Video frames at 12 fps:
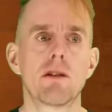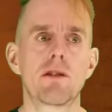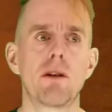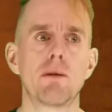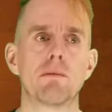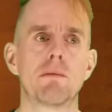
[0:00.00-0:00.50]

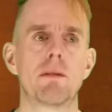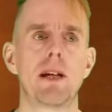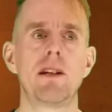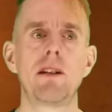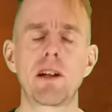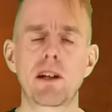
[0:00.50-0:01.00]
So
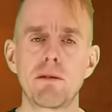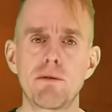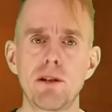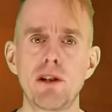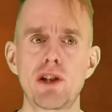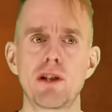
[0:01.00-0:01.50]
in the
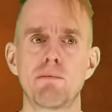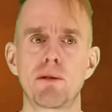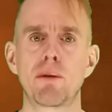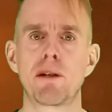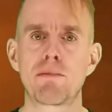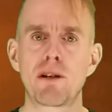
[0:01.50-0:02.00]
conversion
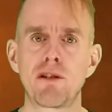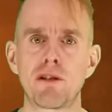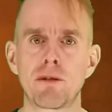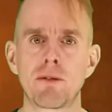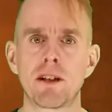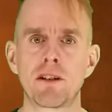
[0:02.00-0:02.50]
between
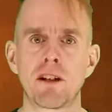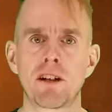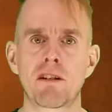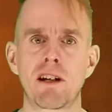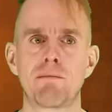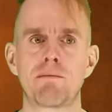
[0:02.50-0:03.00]
process flow
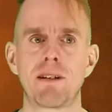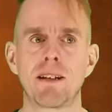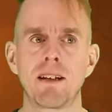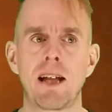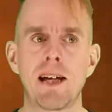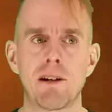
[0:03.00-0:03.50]
diagram
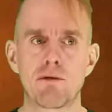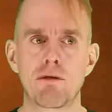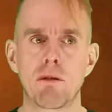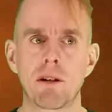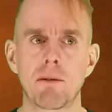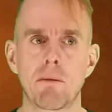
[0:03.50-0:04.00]
and layout
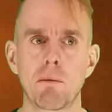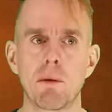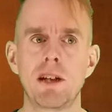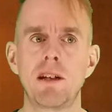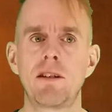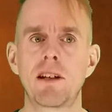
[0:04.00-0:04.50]
drawing,
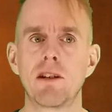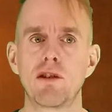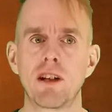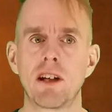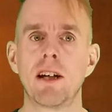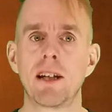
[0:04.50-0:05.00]
we need to
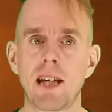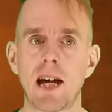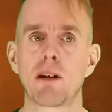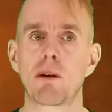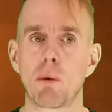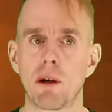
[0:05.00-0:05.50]
consider
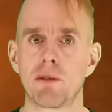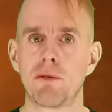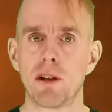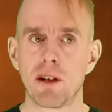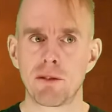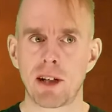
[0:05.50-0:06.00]
again quite a
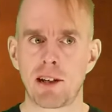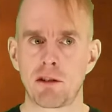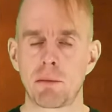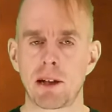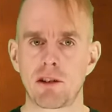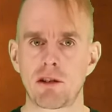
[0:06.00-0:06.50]
few different
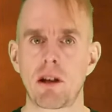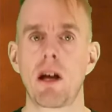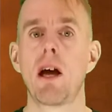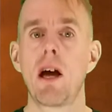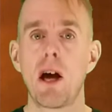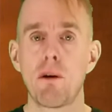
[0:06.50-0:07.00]
aspects.
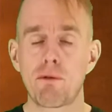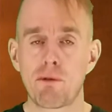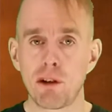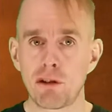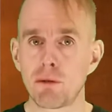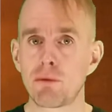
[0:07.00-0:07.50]

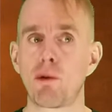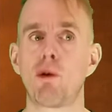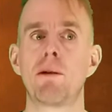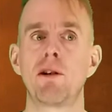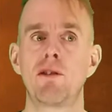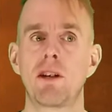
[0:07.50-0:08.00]
First and
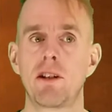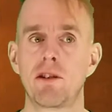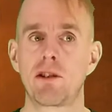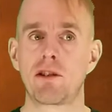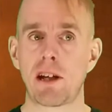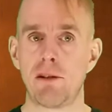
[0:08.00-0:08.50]
foremost,
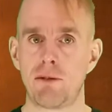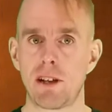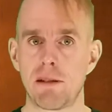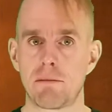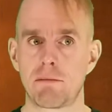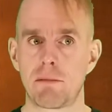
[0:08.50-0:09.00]

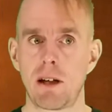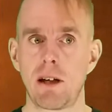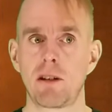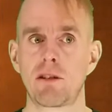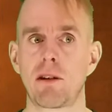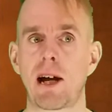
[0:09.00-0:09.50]
safety.
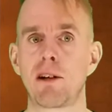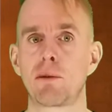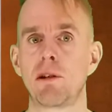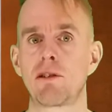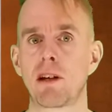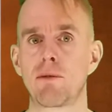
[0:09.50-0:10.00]
So how
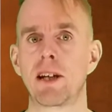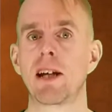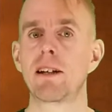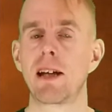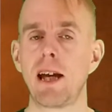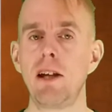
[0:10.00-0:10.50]
do we safely get